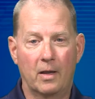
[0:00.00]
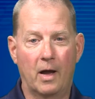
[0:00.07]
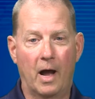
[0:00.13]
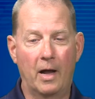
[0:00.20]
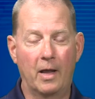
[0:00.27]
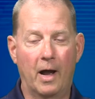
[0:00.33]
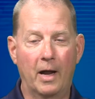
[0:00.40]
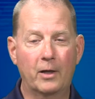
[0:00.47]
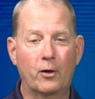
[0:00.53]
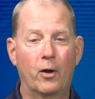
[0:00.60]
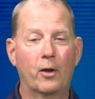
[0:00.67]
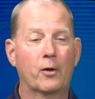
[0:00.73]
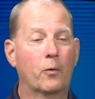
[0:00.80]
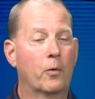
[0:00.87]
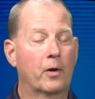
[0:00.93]
I
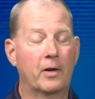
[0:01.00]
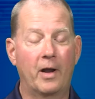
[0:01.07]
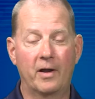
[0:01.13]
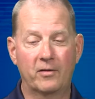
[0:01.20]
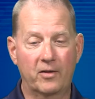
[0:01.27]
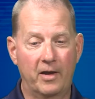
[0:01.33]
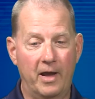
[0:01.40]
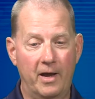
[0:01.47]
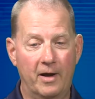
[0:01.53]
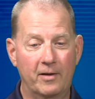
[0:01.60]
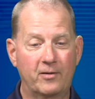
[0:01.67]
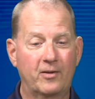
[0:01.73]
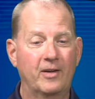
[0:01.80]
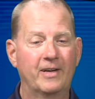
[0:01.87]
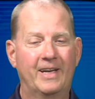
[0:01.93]
call it organized chaos.